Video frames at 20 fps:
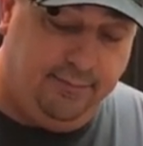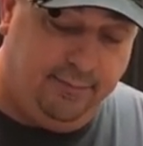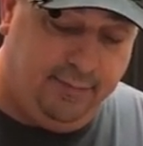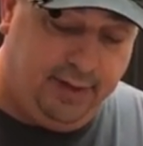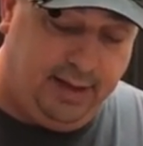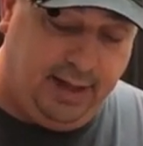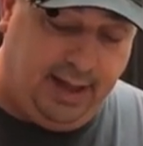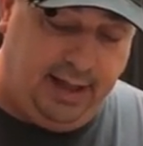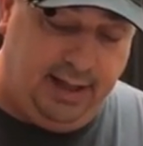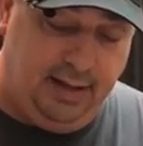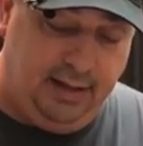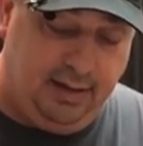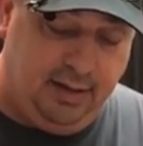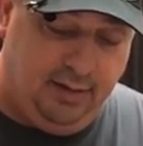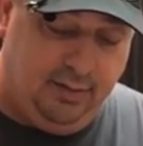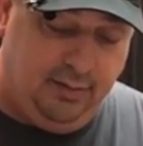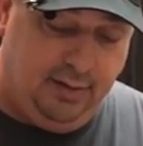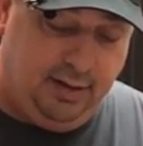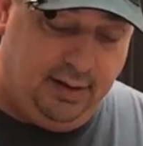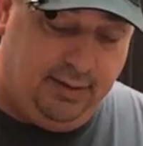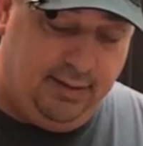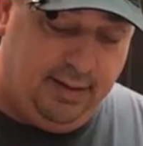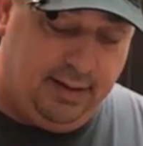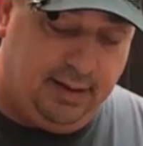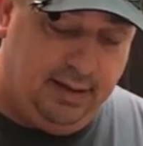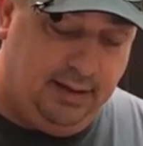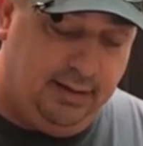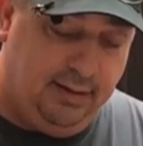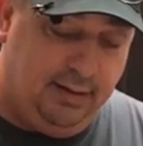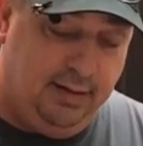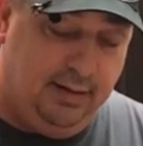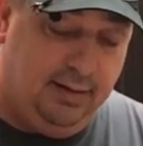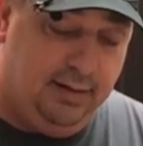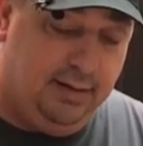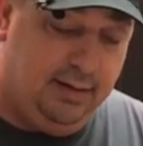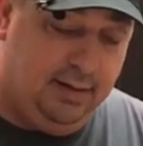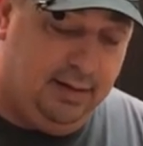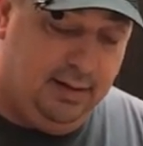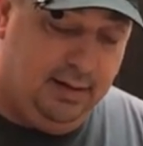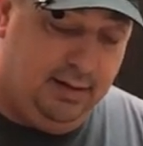light coat. I'm not going to
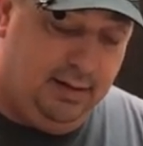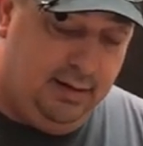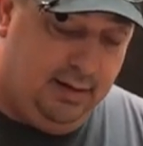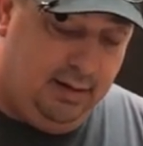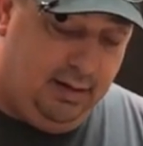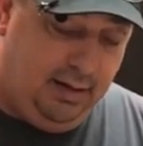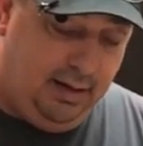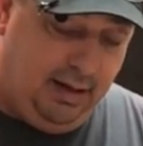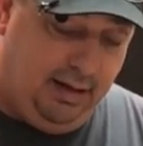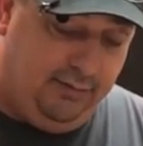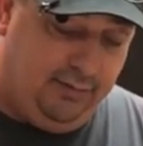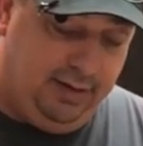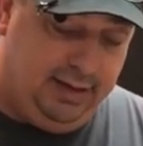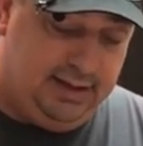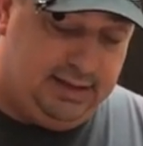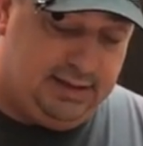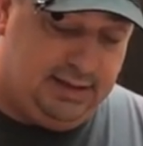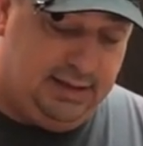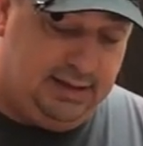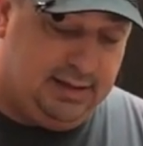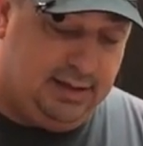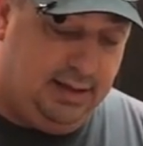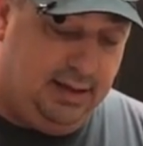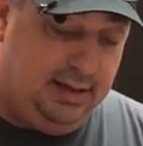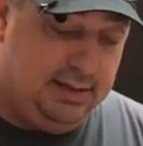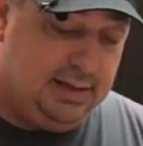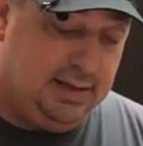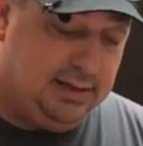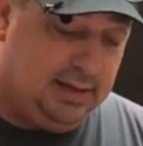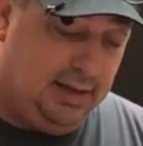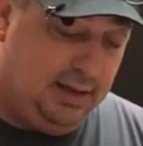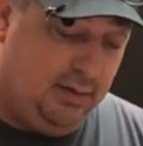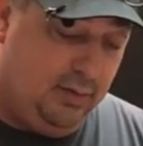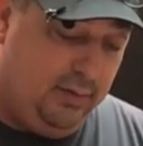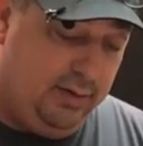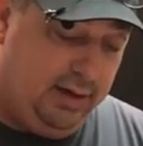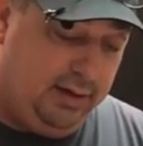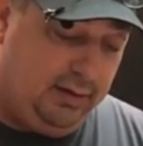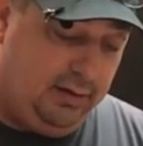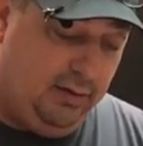heavily season these because I don't
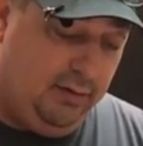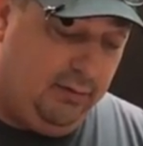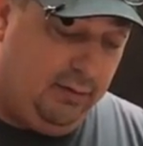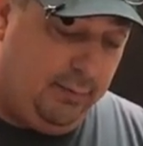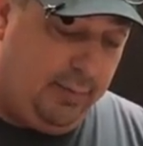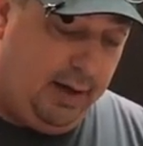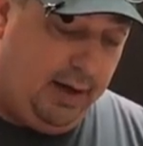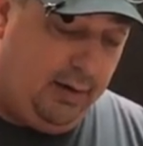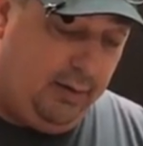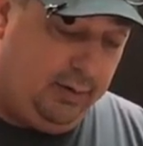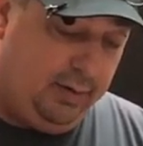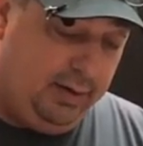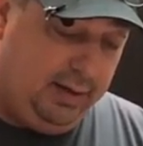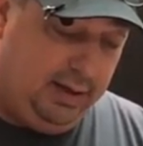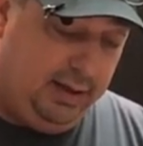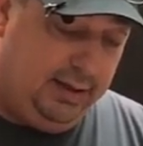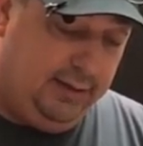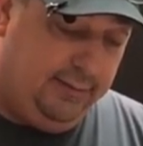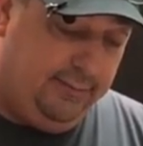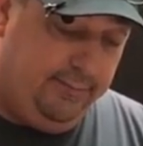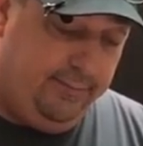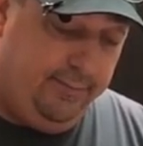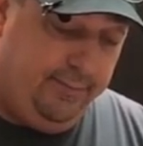want it to overpower the